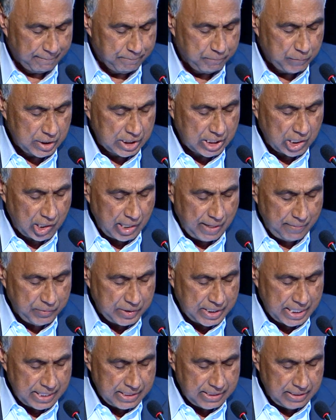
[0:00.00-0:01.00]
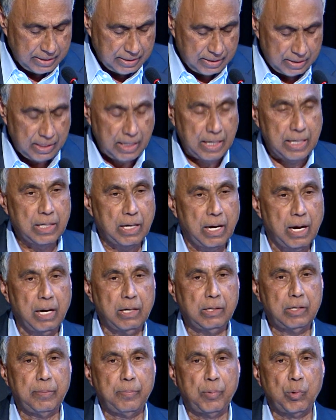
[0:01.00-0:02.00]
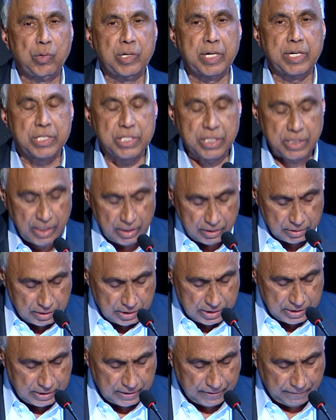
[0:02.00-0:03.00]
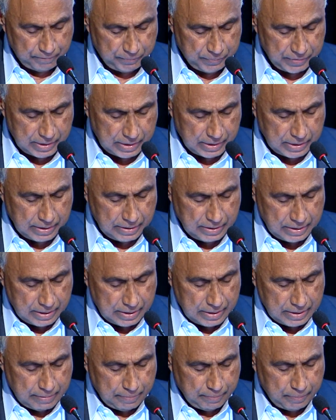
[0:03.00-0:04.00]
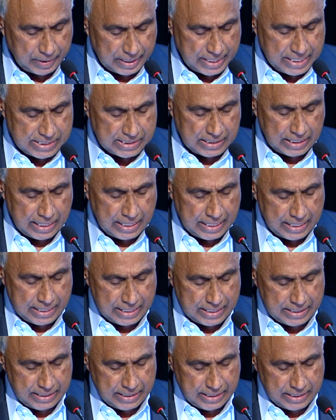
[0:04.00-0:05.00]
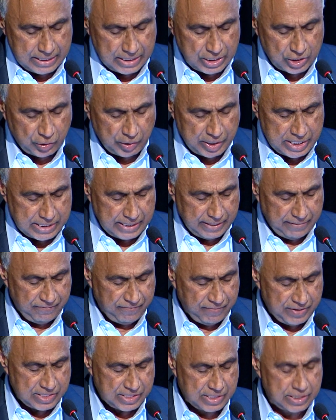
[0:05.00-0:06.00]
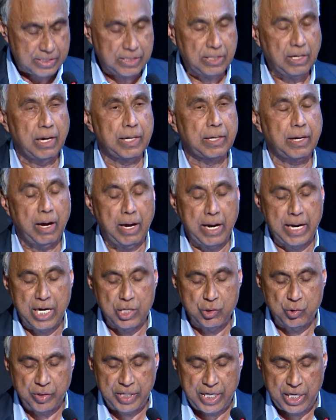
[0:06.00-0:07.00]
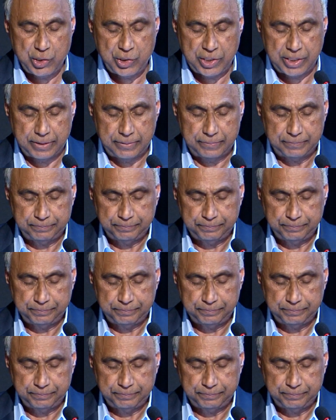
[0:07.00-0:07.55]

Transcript: develop technical and entrepreneurial skills, place an increased emphasis on higher education.